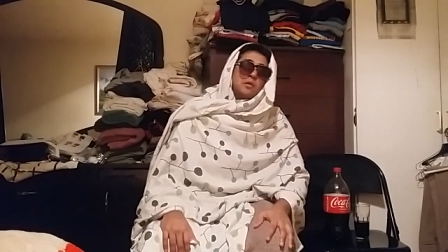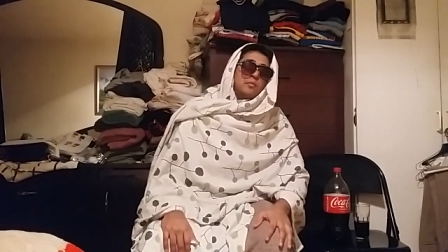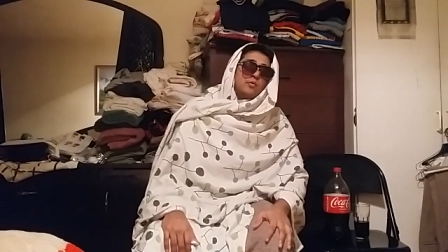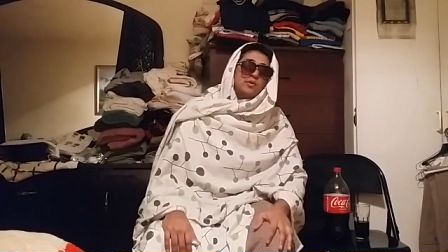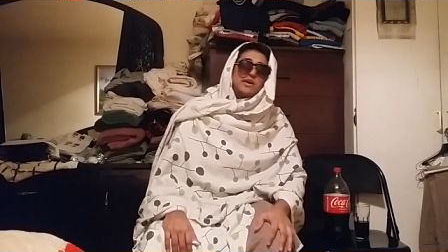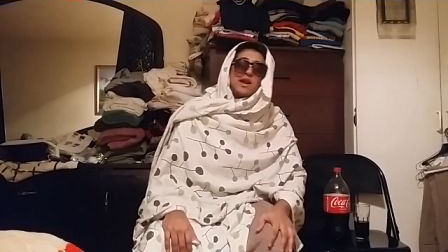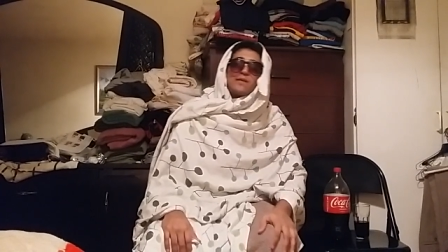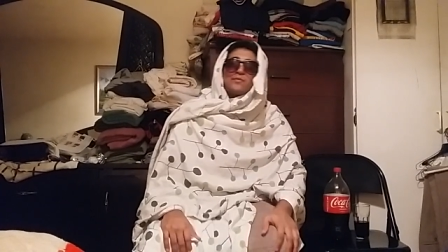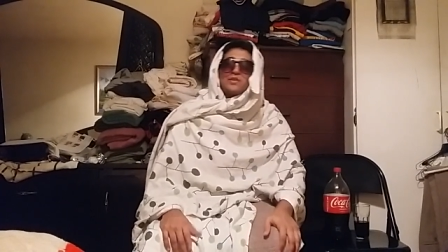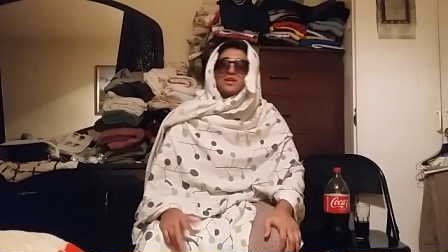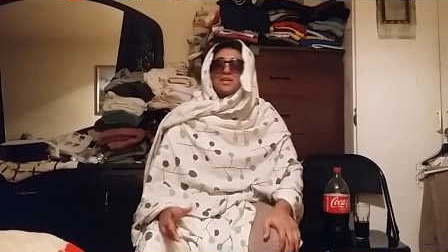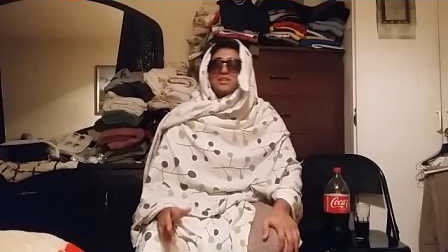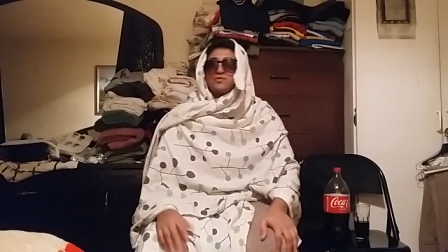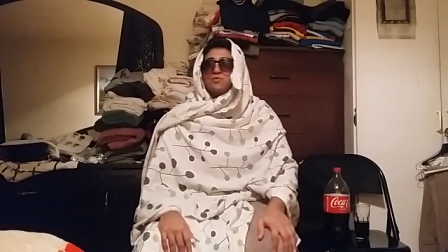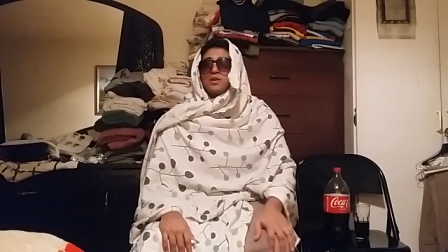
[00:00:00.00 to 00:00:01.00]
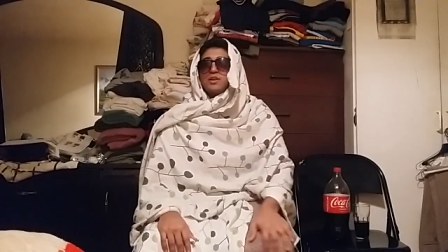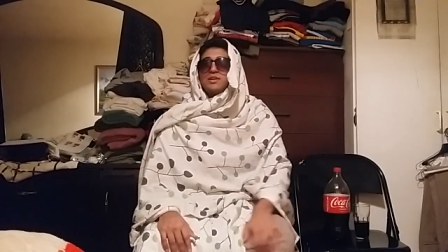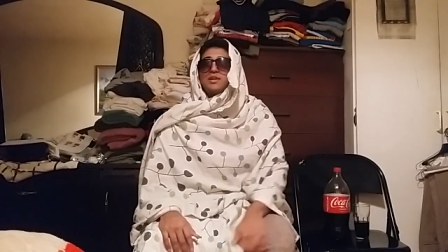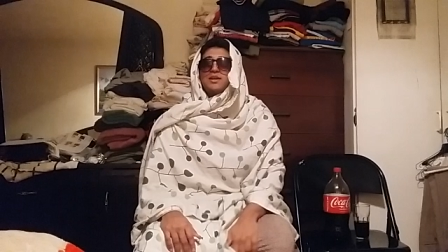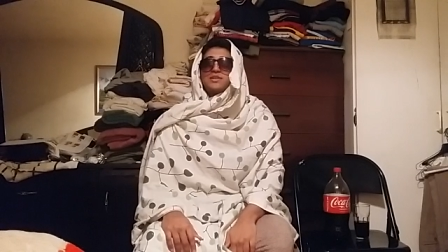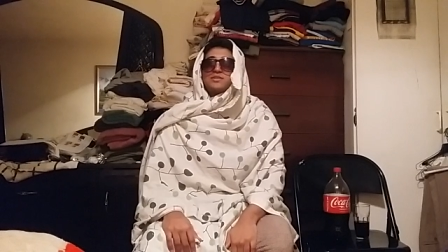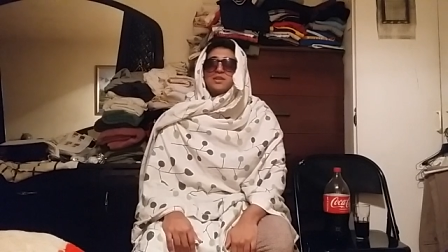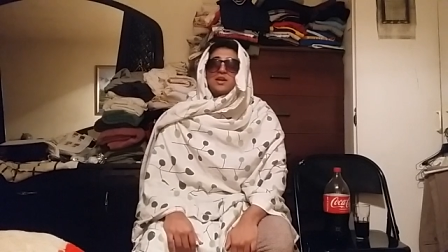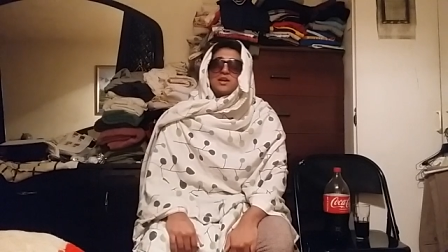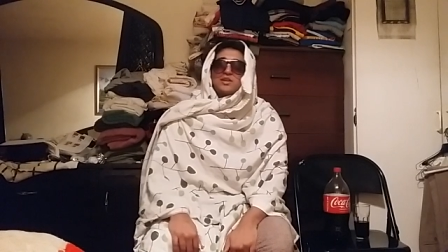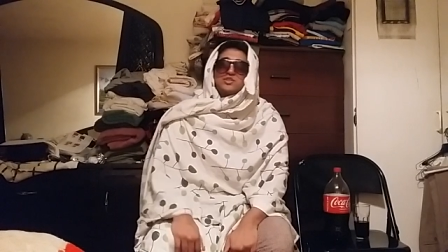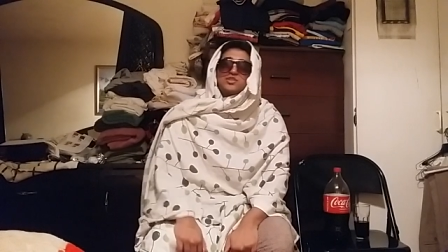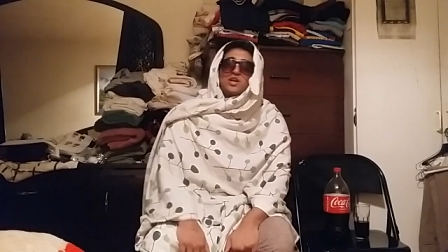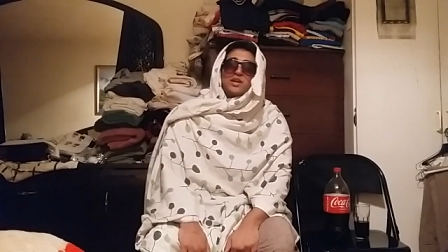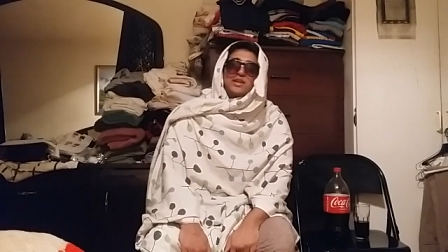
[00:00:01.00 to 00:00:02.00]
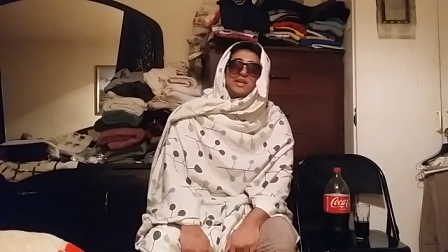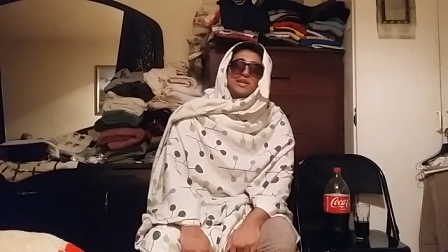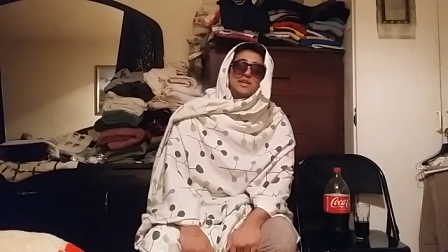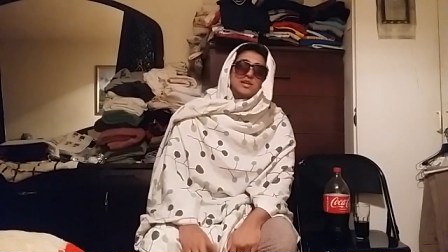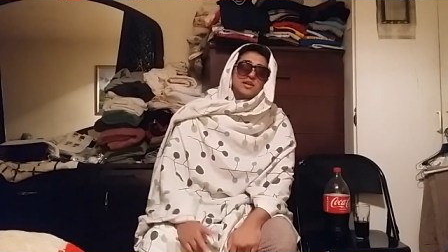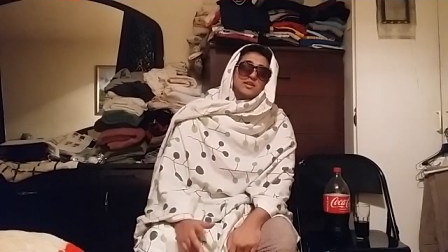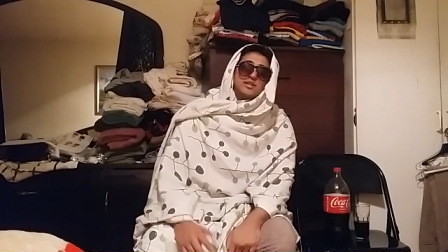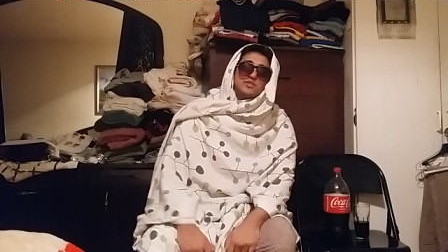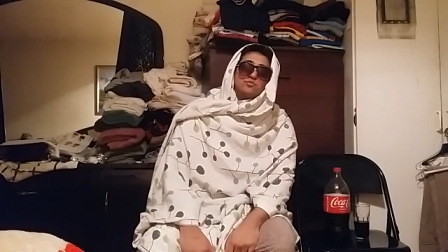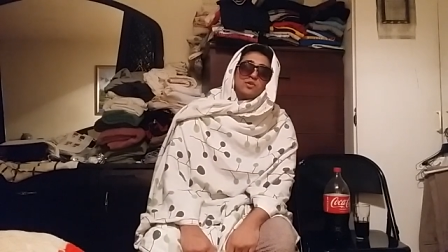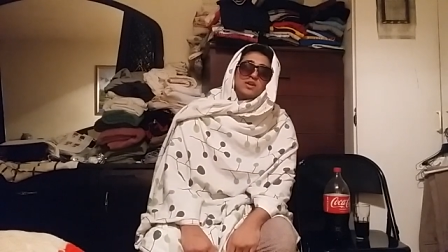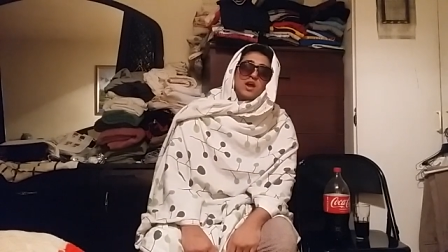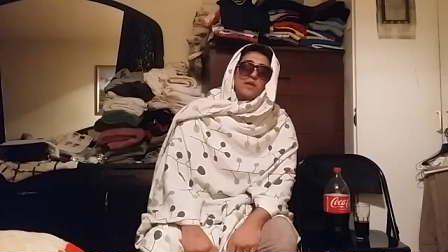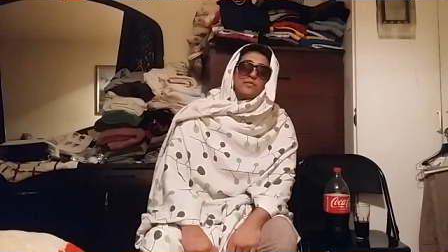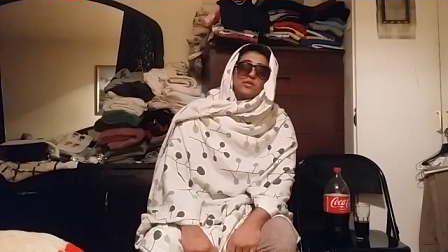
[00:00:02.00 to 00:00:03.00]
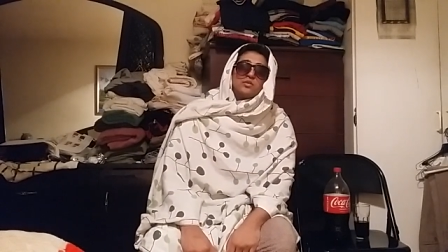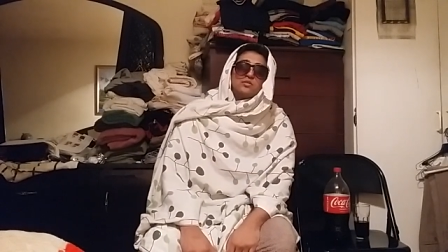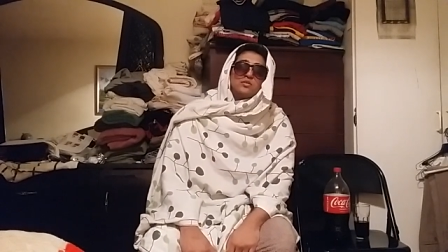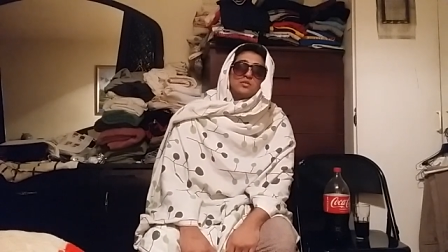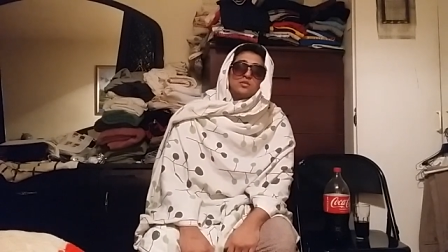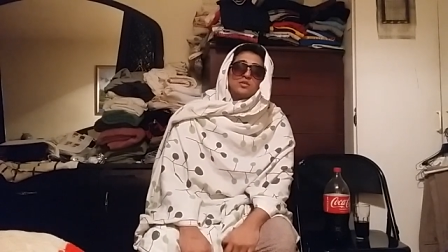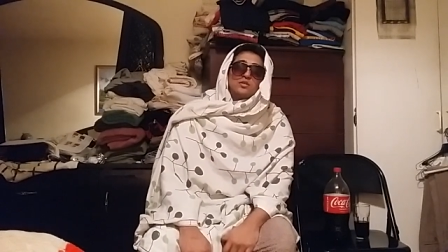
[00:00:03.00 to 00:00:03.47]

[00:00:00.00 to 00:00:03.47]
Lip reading: But whatever, it is what it is. Chucky, it's whatever.